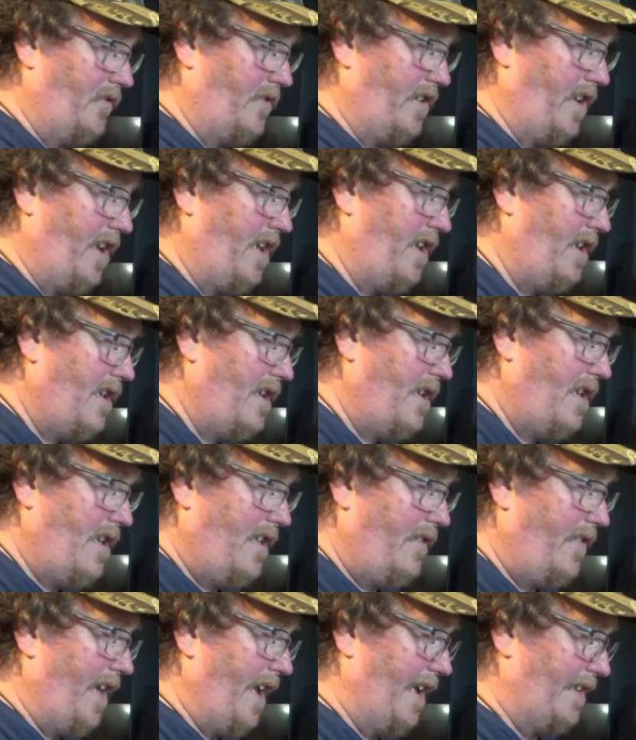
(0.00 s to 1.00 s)
Okay,
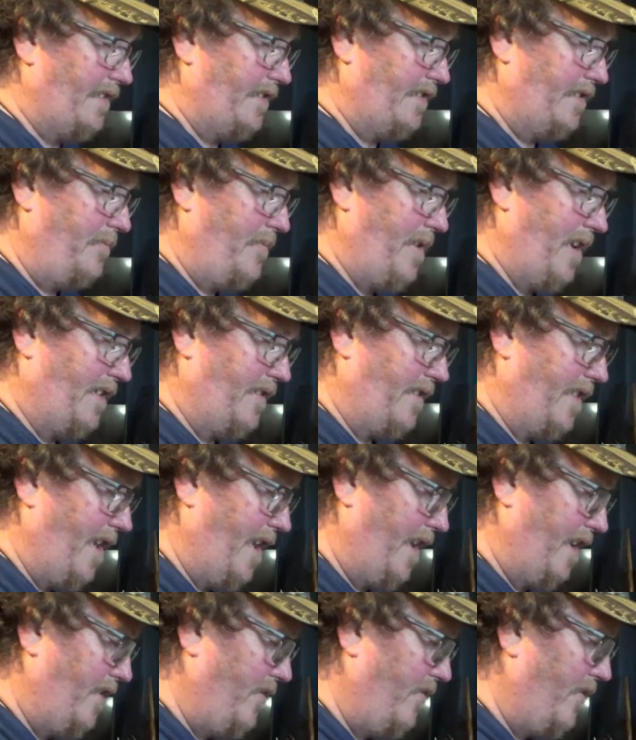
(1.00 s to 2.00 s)
that's the big
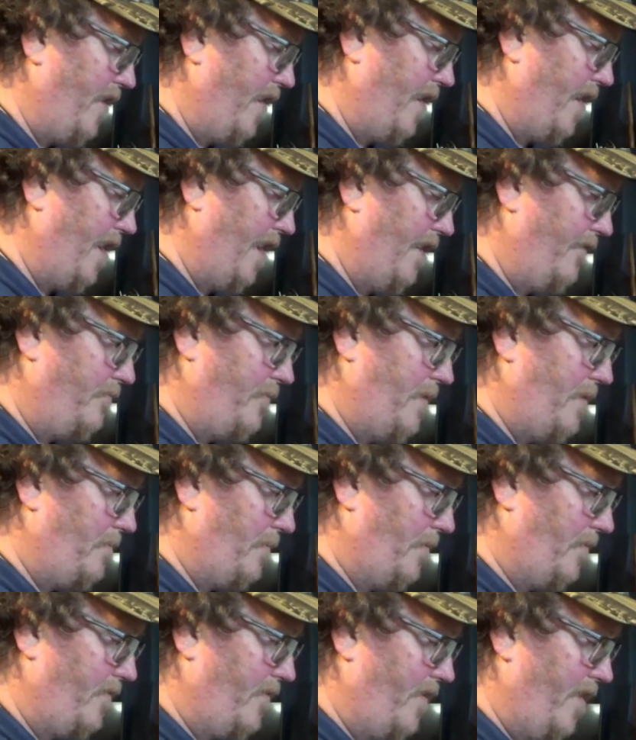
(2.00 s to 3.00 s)
thing. You've got to have
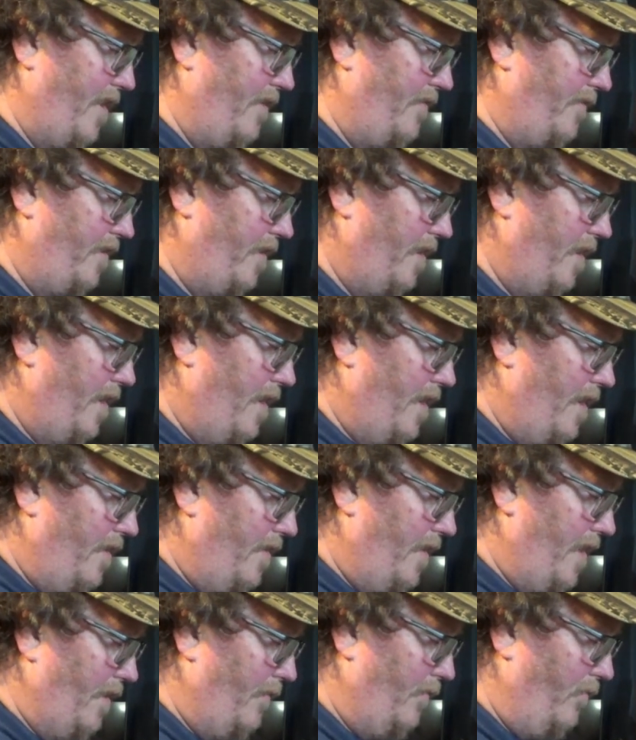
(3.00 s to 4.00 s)
people around
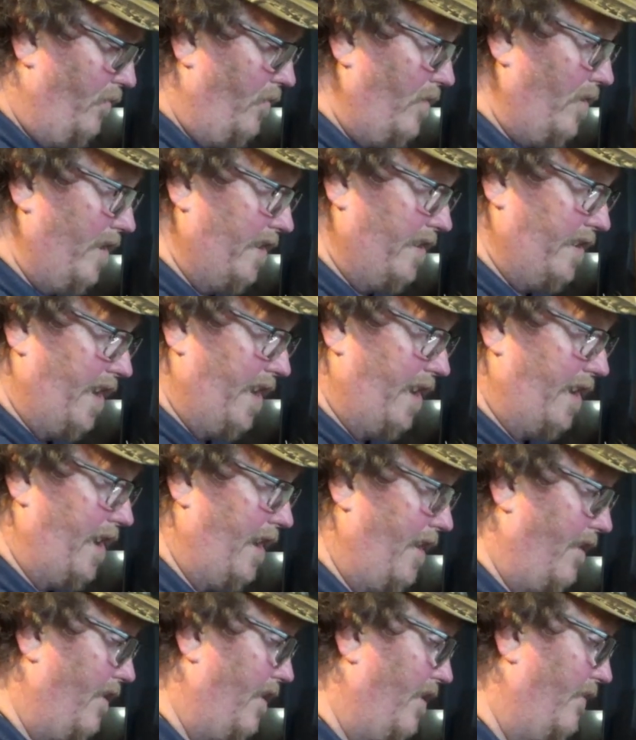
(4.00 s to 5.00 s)
that want to take
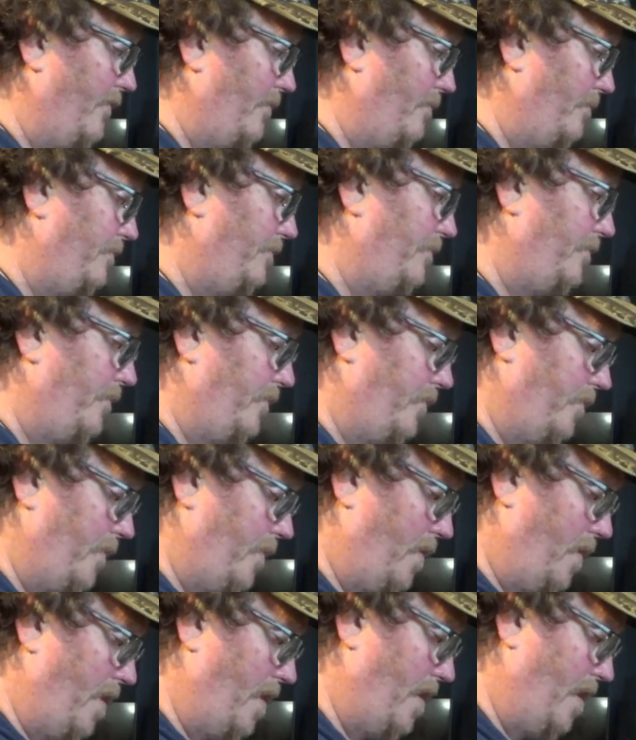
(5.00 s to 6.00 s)
care of them,
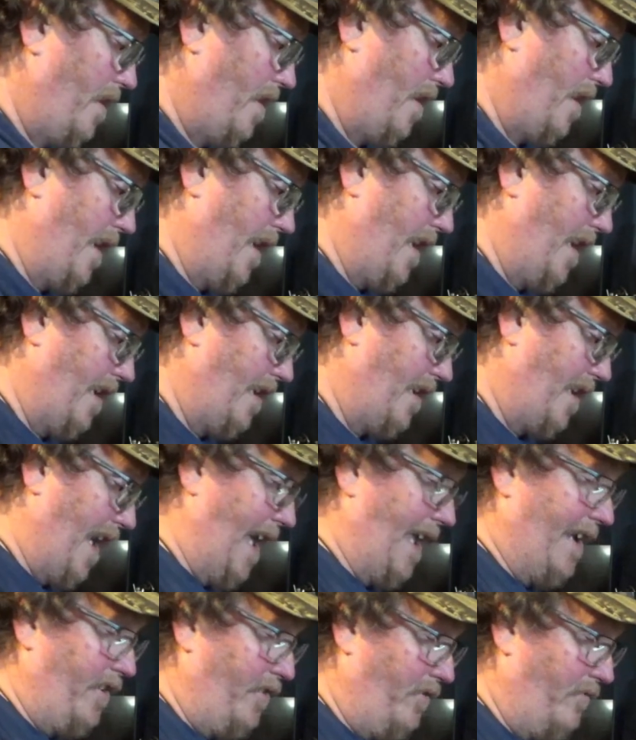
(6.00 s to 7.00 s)
and
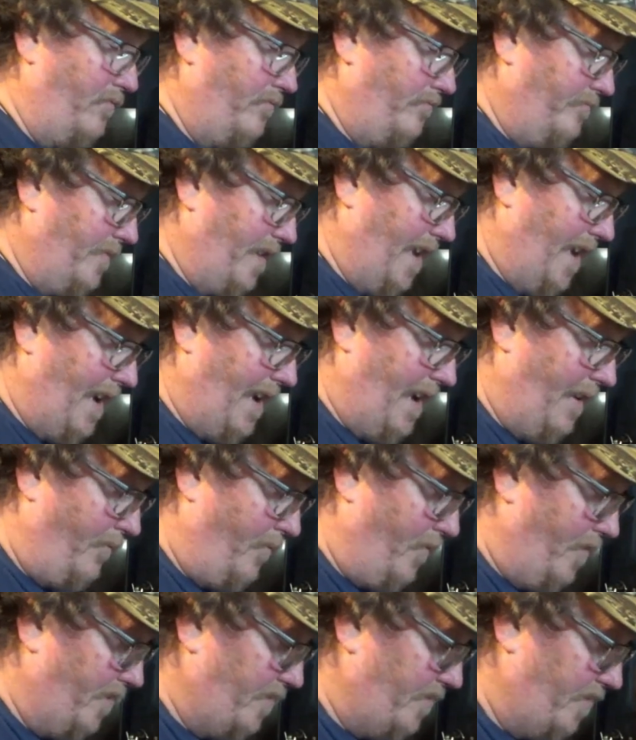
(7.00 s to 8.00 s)
I do. I
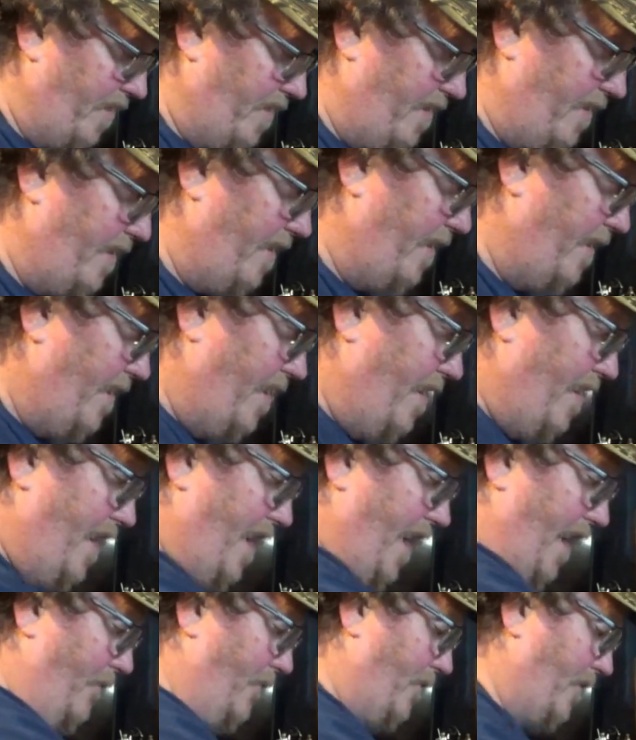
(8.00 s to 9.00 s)
want to
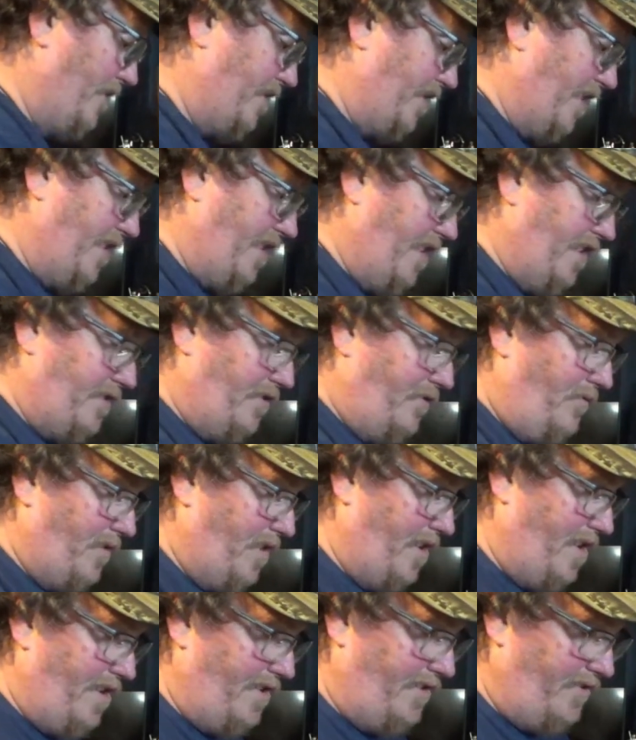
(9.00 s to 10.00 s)
see these old
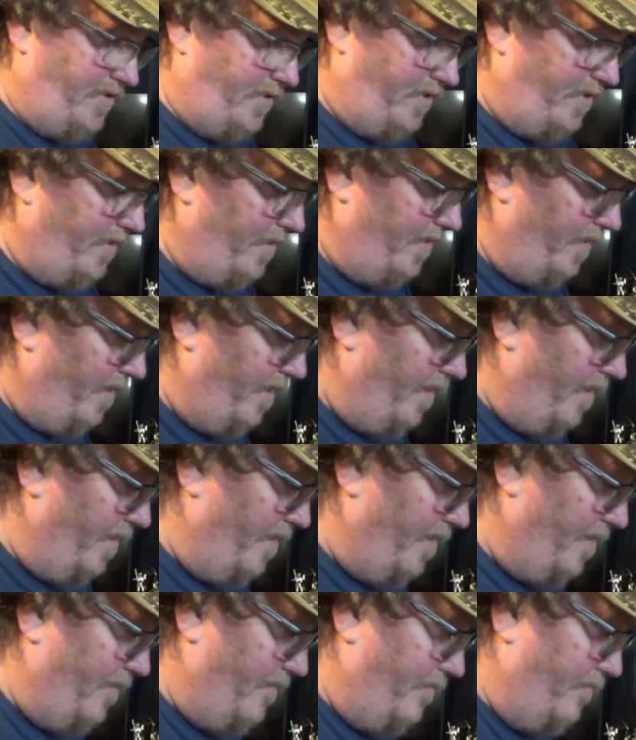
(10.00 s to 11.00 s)
guns
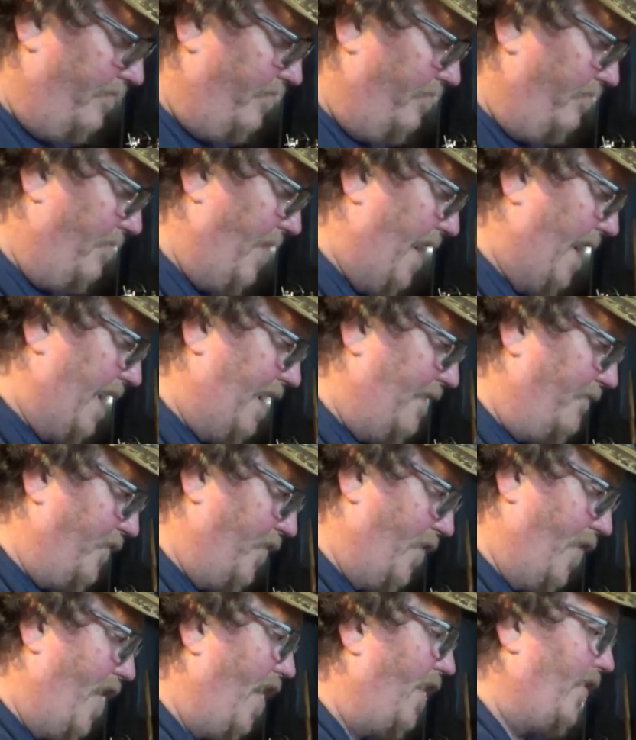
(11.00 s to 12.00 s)
make it
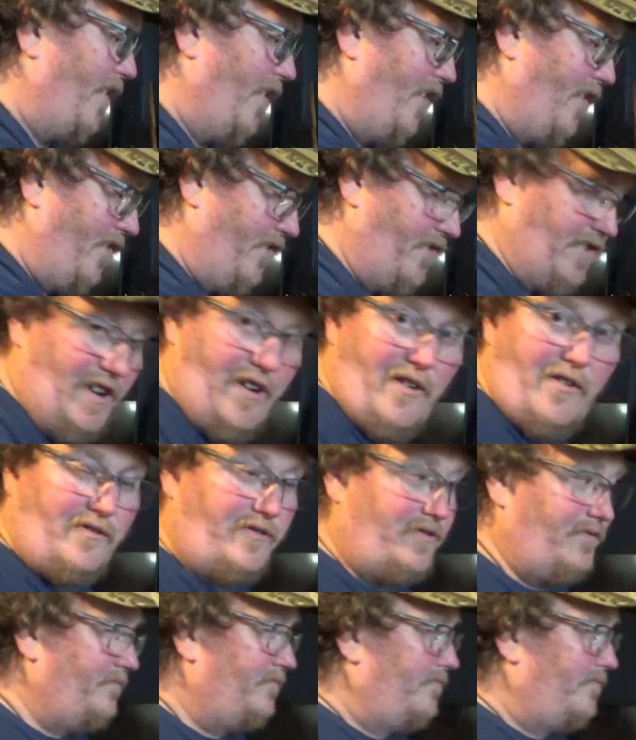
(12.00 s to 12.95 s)
for another 100 years.